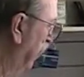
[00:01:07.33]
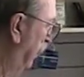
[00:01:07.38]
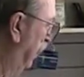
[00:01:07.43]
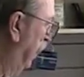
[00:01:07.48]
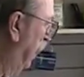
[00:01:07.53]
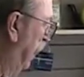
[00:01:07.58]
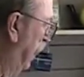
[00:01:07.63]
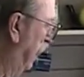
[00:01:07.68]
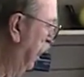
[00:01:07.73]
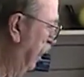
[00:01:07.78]

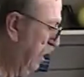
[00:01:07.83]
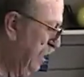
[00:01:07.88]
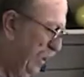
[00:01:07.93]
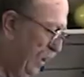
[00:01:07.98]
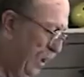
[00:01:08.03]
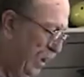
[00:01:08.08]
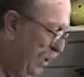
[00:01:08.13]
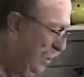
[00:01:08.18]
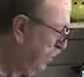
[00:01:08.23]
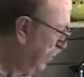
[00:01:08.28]
and
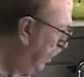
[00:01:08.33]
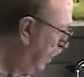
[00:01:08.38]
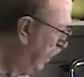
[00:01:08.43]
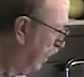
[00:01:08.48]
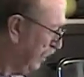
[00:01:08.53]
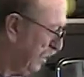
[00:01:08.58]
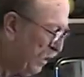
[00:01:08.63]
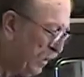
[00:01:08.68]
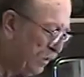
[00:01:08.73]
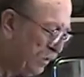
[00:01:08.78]

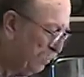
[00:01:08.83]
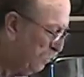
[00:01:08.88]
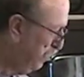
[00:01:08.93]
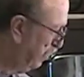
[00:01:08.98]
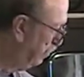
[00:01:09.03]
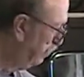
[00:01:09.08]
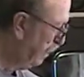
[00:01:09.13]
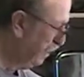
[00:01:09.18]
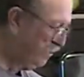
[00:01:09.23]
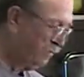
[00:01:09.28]
I like to
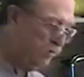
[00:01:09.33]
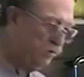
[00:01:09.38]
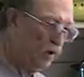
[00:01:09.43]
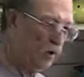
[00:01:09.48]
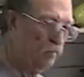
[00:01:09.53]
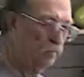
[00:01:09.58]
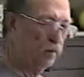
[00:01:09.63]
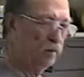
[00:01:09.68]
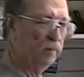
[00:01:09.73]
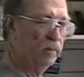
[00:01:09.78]
put my
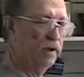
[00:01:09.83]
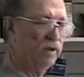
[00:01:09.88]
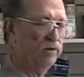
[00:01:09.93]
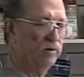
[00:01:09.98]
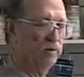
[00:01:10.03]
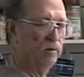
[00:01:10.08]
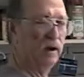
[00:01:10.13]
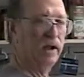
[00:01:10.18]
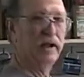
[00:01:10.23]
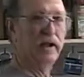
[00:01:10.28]
supplements
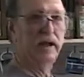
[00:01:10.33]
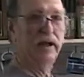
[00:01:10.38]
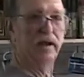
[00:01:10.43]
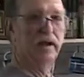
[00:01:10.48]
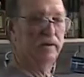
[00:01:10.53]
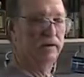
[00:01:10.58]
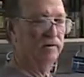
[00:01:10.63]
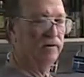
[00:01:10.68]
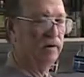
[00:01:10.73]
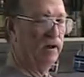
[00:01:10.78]
right
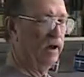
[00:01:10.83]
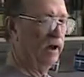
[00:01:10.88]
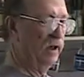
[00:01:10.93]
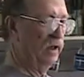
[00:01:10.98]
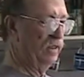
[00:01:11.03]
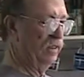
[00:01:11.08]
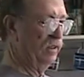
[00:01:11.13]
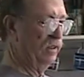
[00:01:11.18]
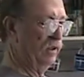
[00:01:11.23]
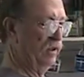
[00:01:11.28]

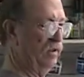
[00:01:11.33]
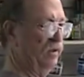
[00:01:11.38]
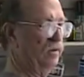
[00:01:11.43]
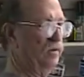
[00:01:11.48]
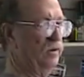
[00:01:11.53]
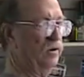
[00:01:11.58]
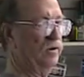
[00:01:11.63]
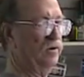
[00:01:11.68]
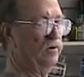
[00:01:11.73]
inside the